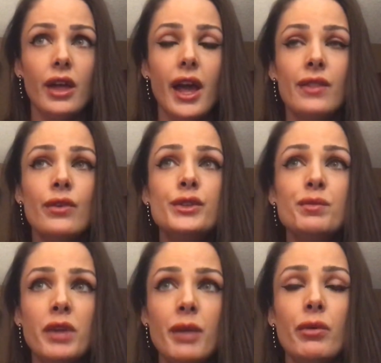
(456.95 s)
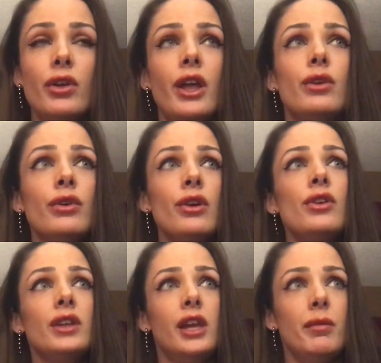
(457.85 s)
And those people, in order
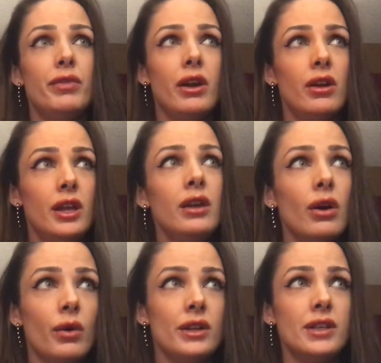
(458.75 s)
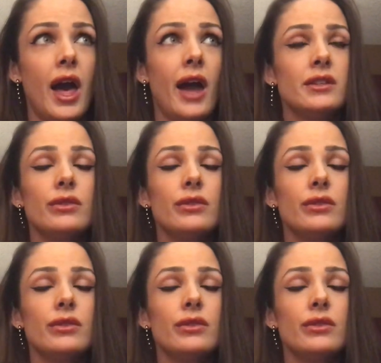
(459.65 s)
to keep their ego intact,